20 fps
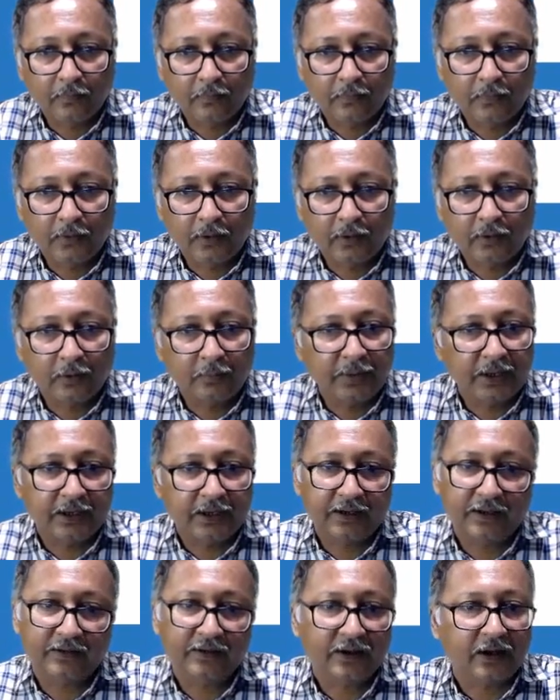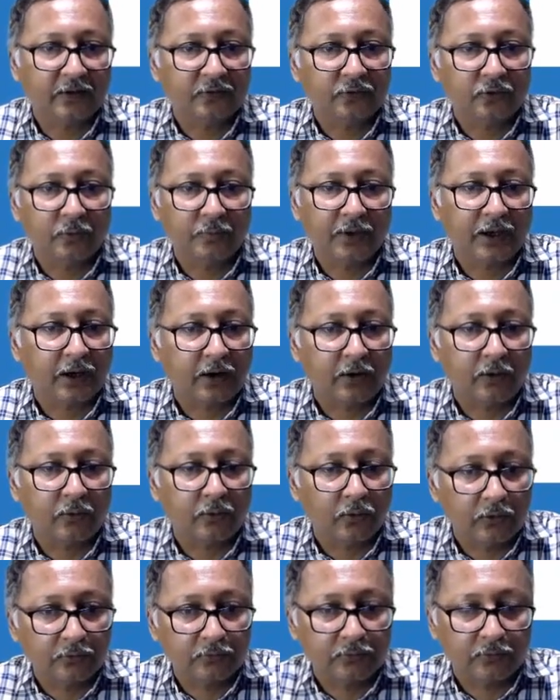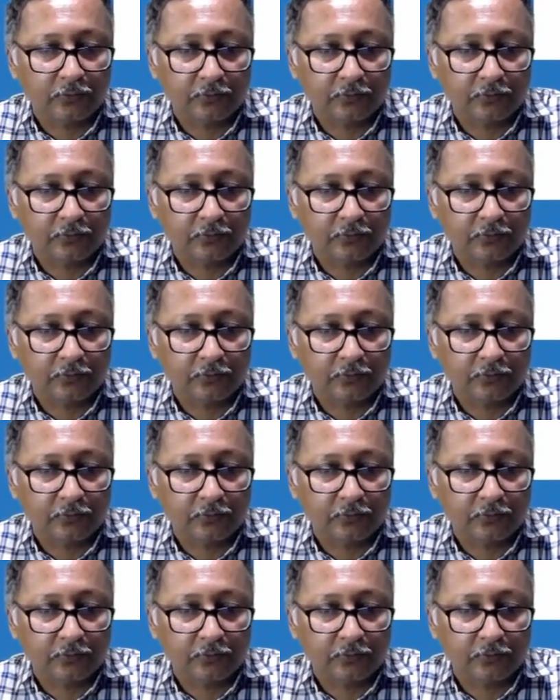can make it as a customer account also.